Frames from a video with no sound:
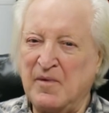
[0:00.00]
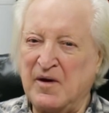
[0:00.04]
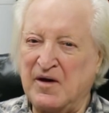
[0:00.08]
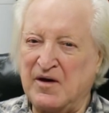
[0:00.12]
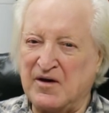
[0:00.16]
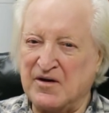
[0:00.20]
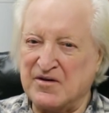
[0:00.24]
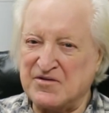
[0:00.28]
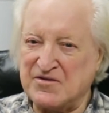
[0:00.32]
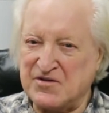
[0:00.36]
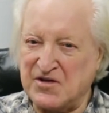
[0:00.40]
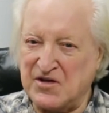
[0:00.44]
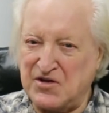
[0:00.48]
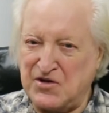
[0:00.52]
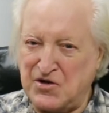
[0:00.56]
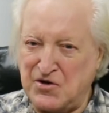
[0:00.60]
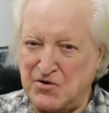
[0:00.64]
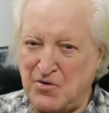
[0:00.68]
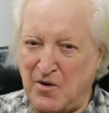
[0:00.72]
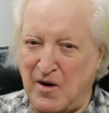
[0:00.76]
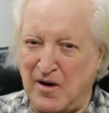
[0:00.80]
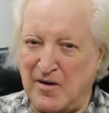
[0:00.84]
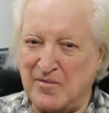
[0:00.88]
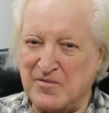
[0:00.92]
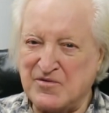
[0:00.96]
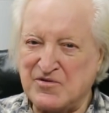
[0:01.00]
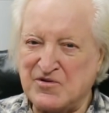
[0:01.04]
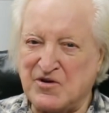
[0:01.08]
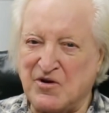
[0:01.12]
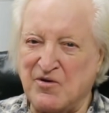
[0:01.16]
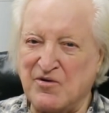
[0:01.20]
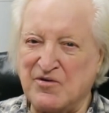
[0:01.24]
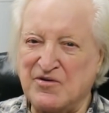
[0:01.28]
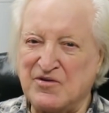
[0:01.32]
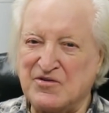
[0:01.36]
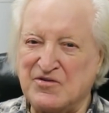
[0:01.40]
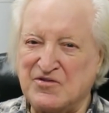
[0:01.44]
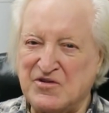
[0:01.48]
because they knew I was
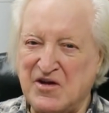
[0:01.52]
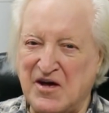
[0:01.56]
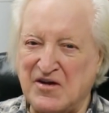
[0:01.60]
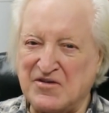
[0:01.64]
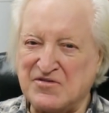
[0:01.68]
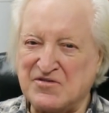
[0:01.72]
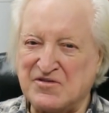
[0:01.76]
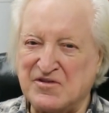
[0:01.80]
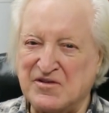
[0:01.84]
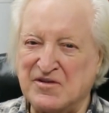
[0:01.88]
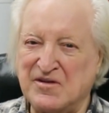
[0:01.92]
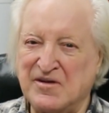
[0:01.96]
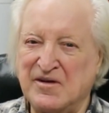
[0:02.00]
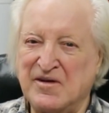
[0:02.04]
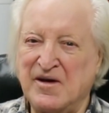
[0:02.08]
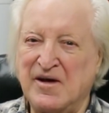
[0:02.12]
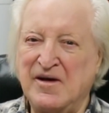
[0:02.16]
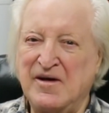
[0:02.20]
going to test it,